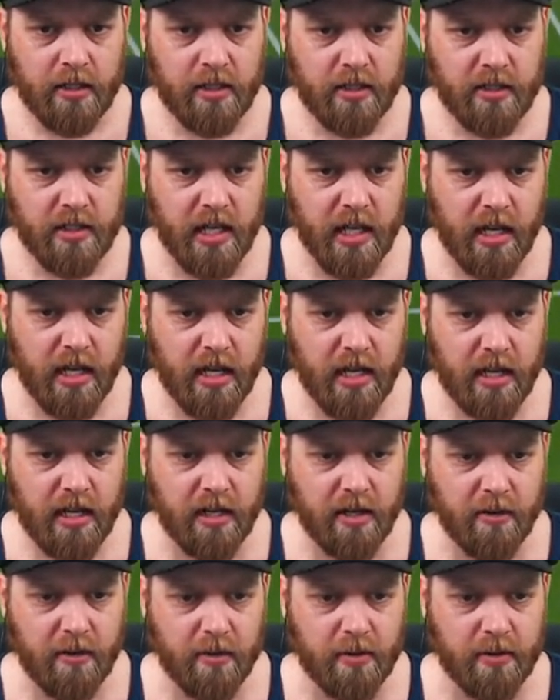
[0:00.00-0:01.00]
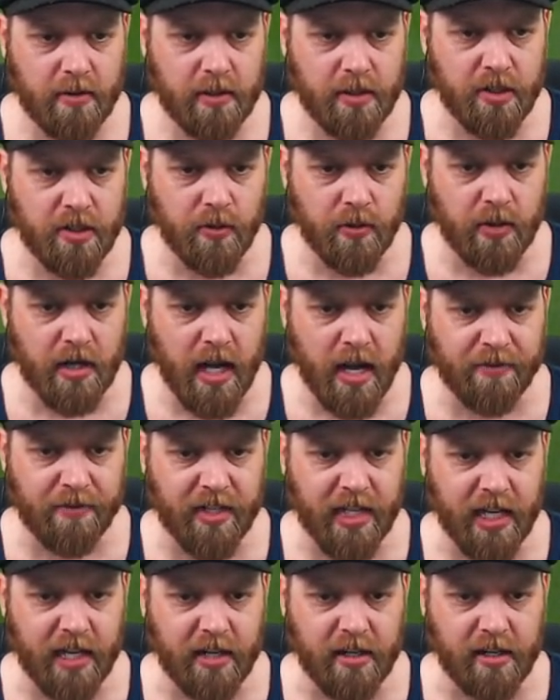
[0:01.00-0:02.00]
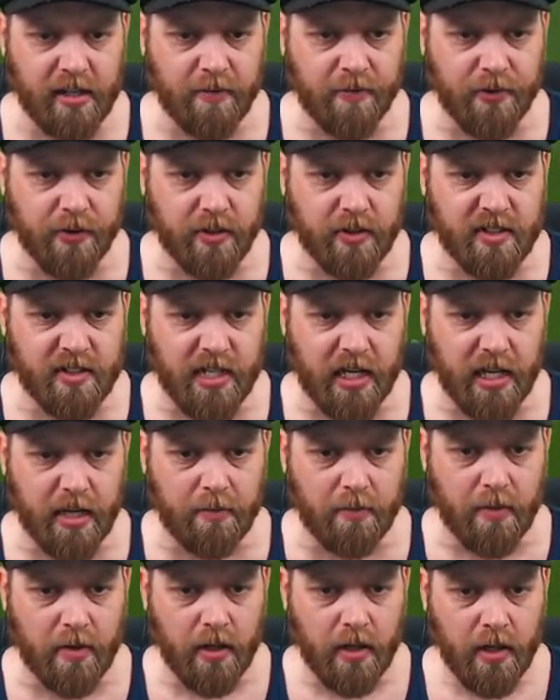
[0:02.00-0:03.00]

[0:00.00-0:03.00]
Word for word: Just can't do enough to get into the first team.